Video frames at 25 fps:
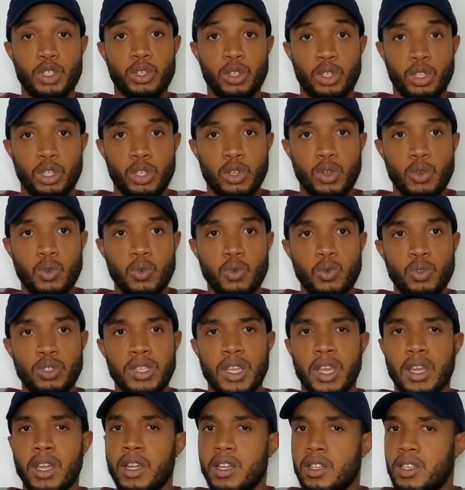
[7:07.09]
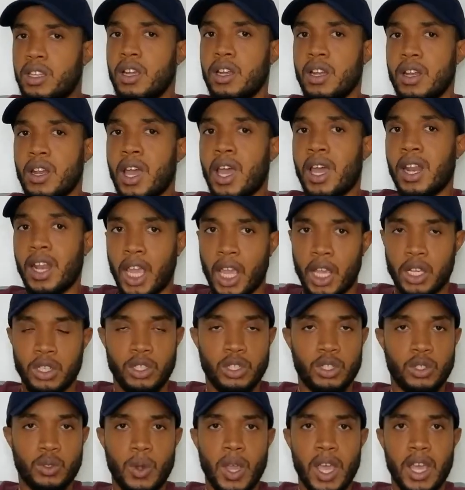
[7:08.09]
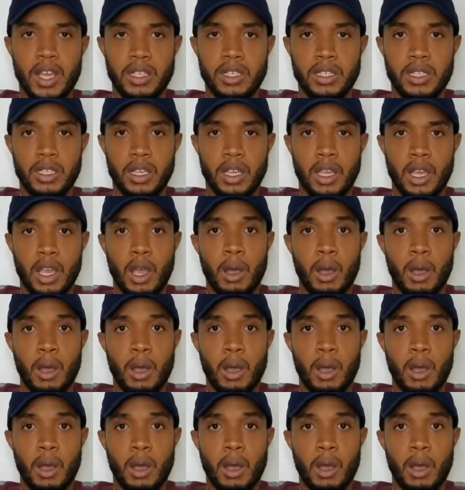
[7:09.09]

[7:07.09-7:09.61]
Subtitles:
to lose, they're not as stressed.